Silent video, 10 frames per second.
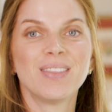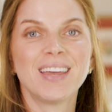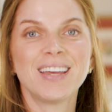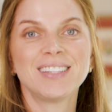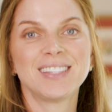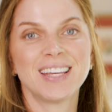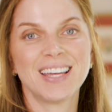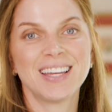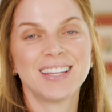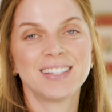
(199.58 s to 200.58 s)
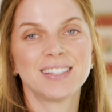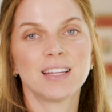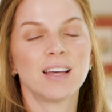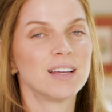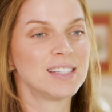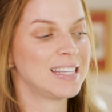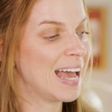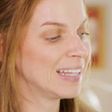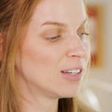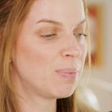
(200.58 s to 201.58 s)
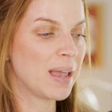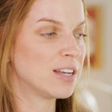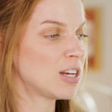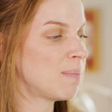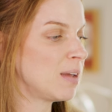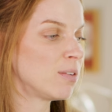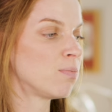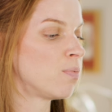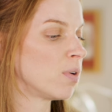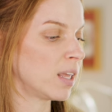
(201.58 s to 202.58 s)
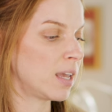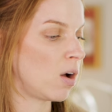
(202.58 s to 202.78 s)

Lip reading: this is a sad little page. I mean, really,